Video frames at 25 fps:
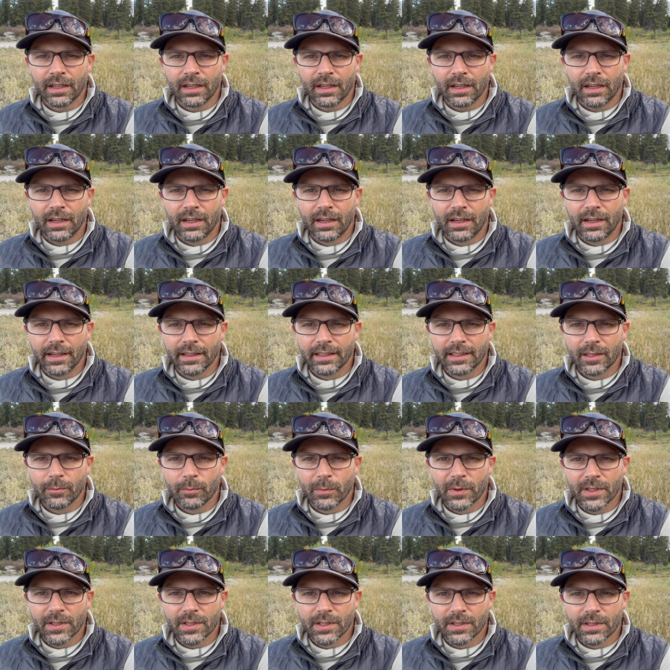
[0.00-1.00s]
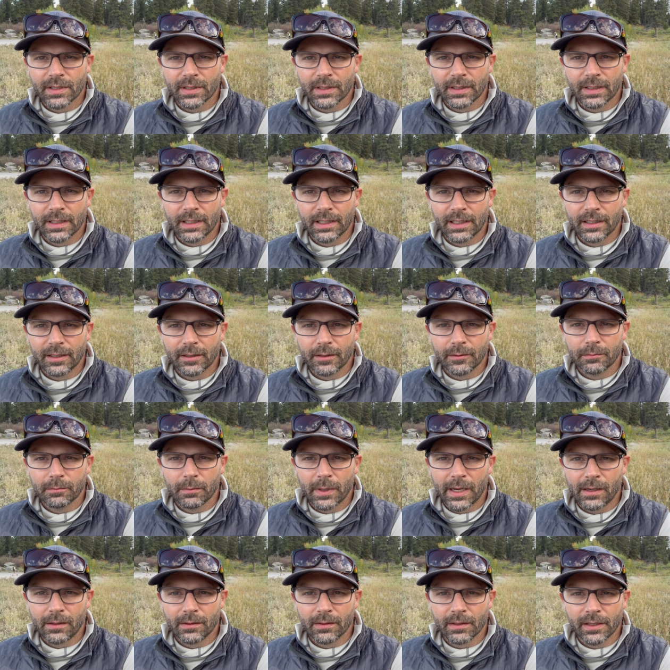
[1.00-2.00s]
uh, hike up this uh,
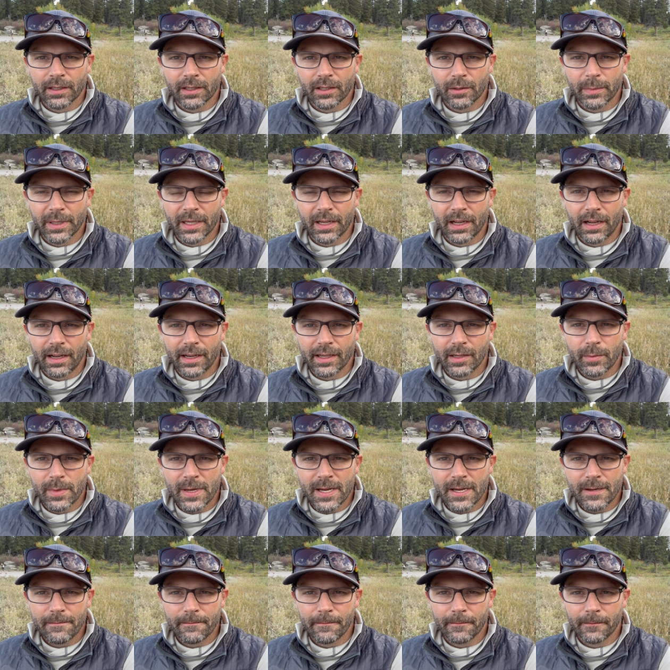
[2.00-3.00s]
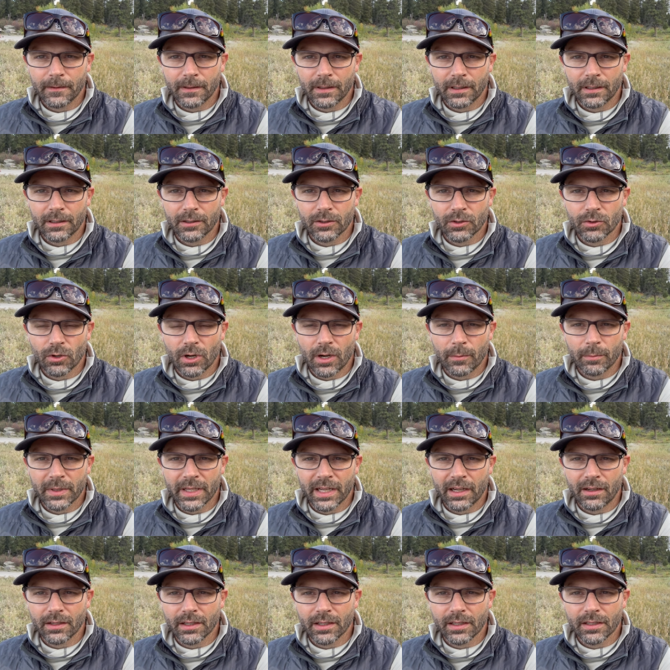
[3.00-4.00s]
mountain here behind me and uh, drop
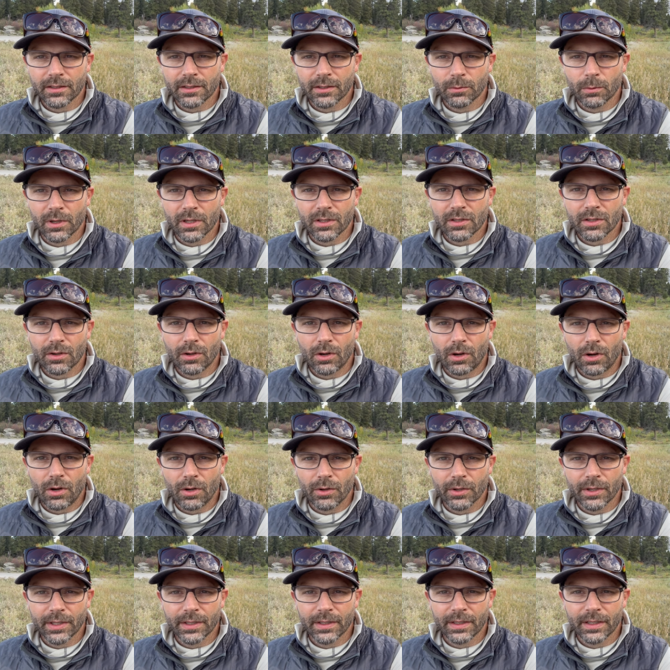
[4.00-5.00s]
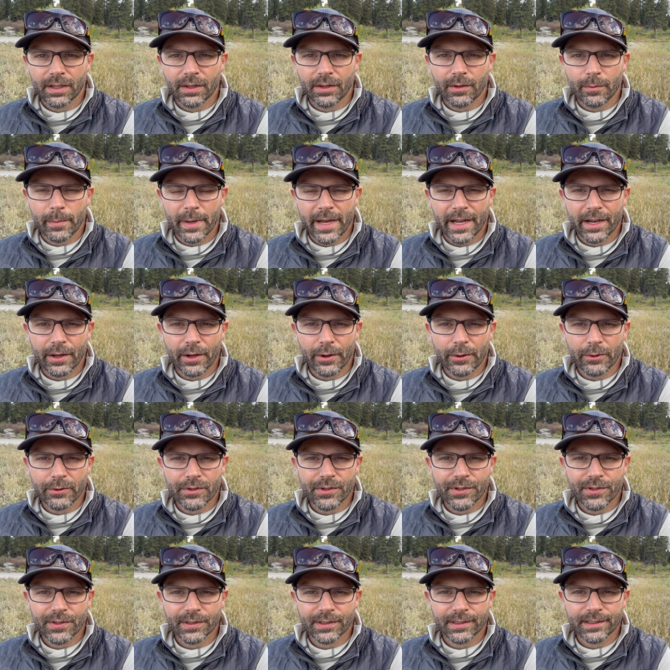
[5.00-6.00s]
down into what's called the
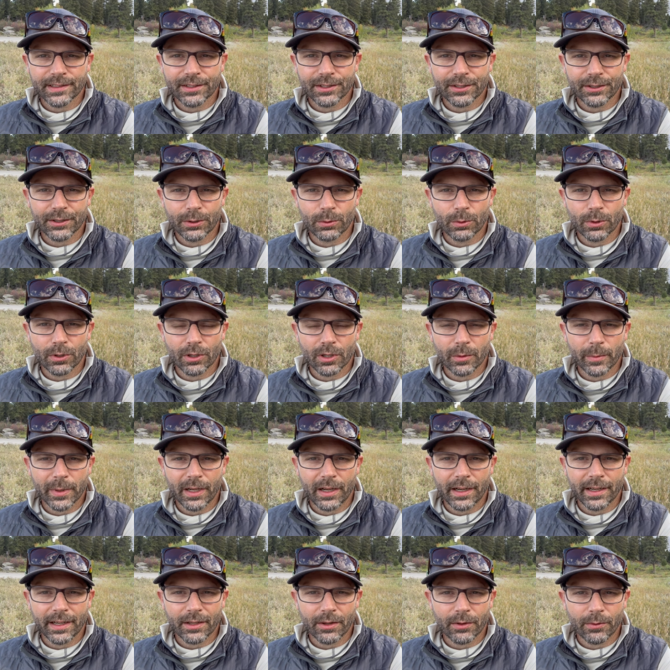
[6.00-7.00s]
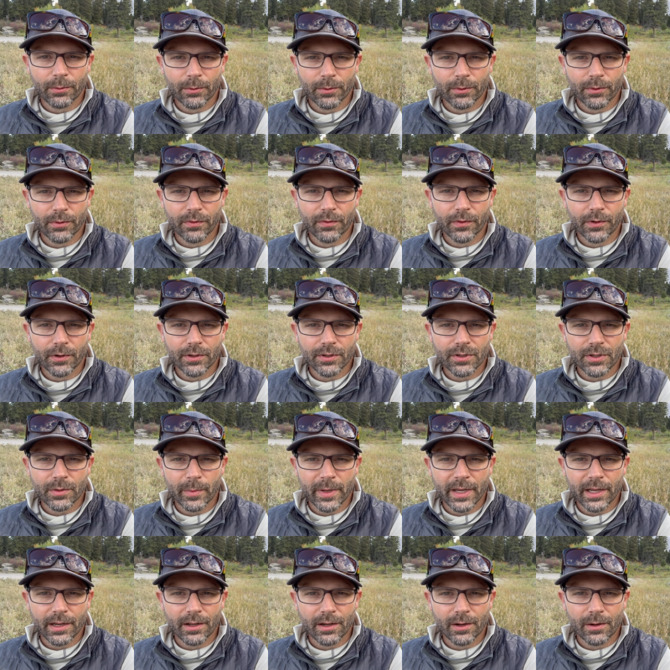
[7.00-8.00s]
meadows. So we're gonna be hiking through the first
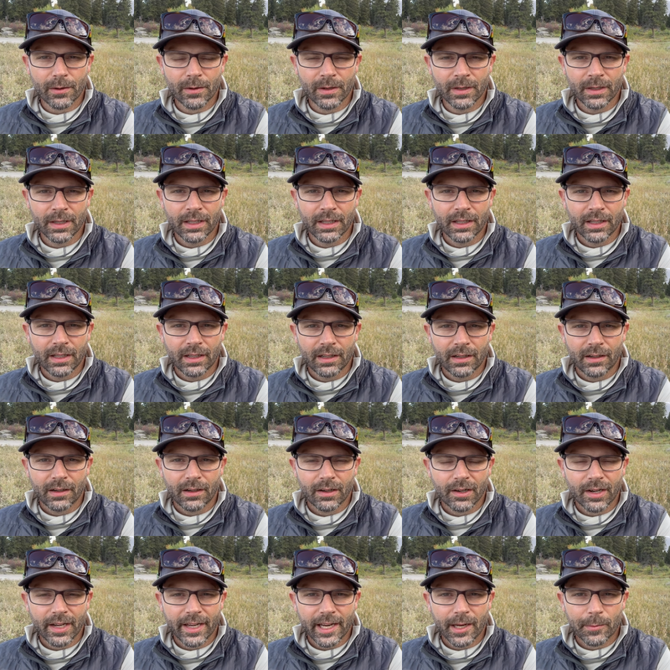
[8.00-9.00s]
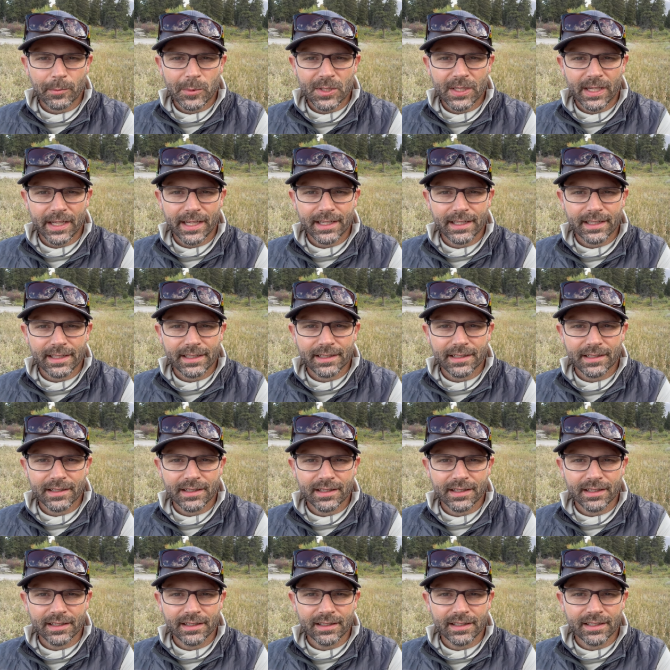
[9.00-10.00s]
meadow. Our campsite is
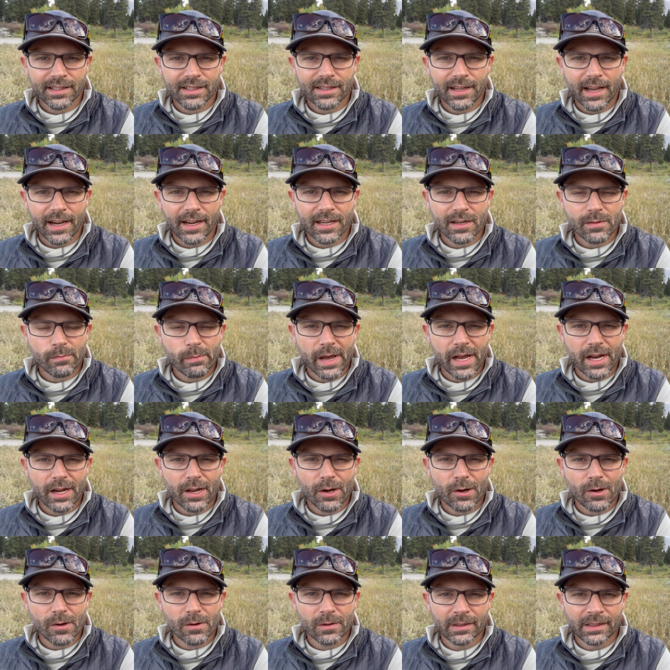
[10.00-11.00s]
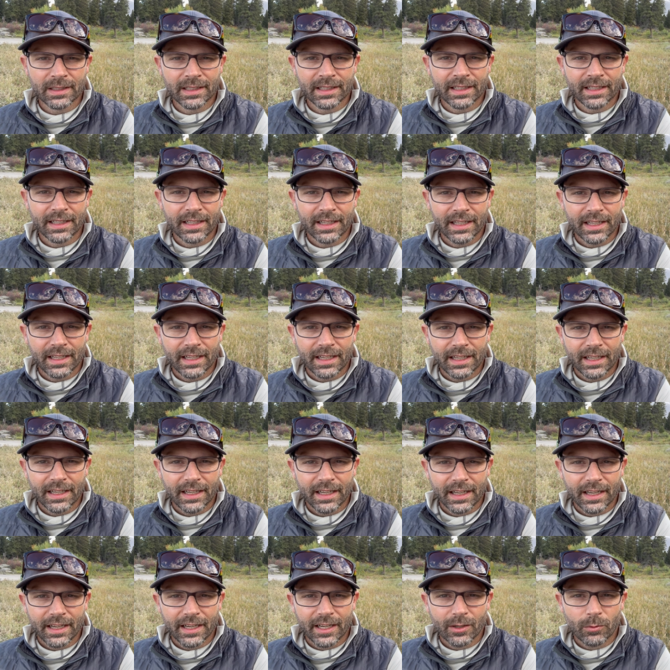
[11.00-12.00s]
in the second meadow
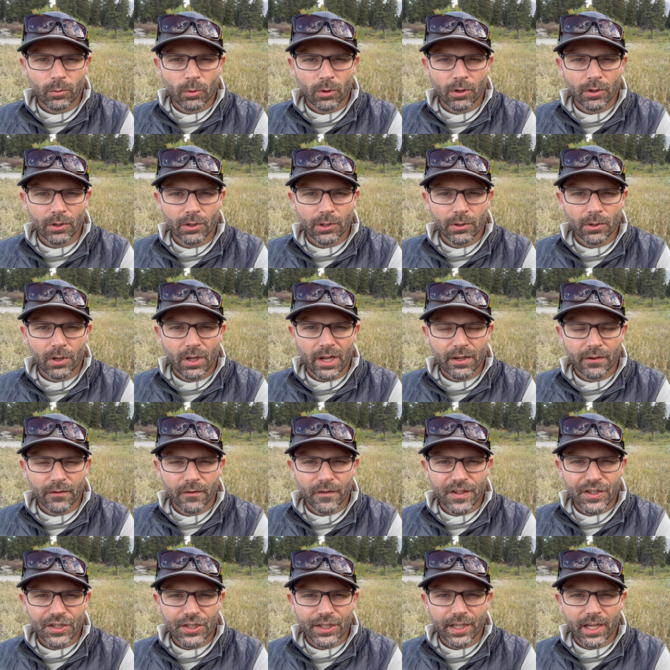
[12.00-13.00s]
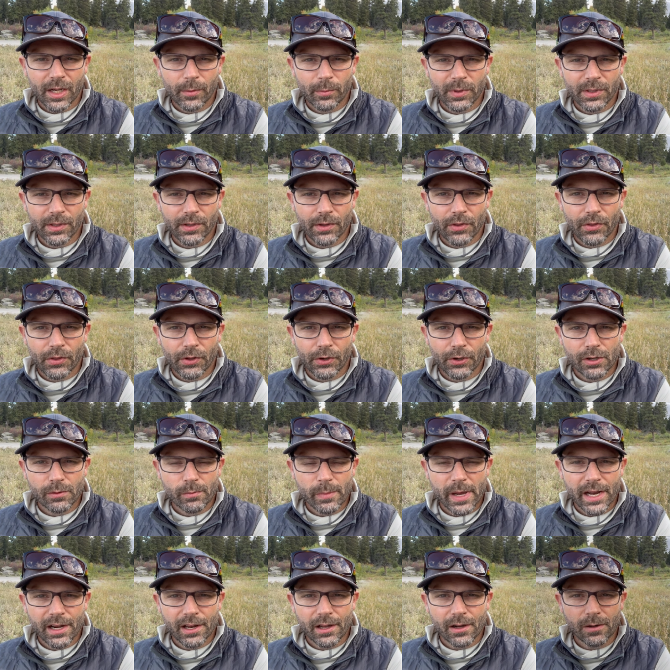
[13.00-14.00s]
and we're gonna do a lot of fishing up into the third
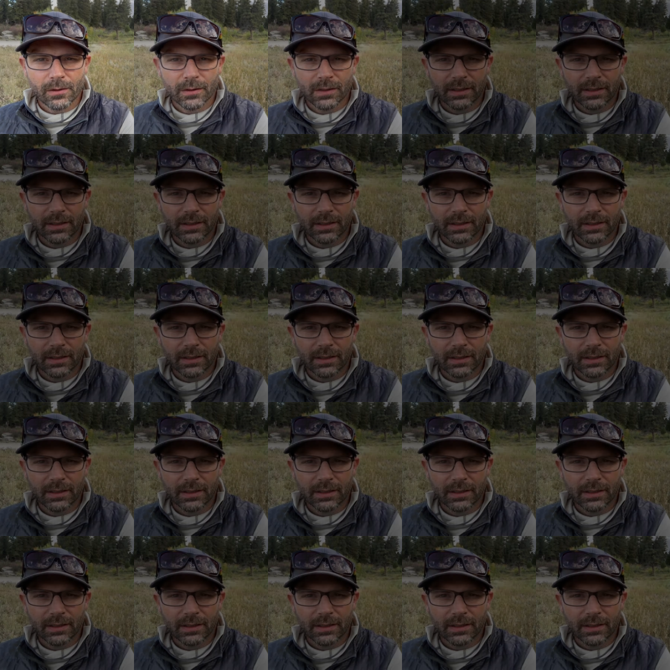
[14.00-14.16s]
meadow.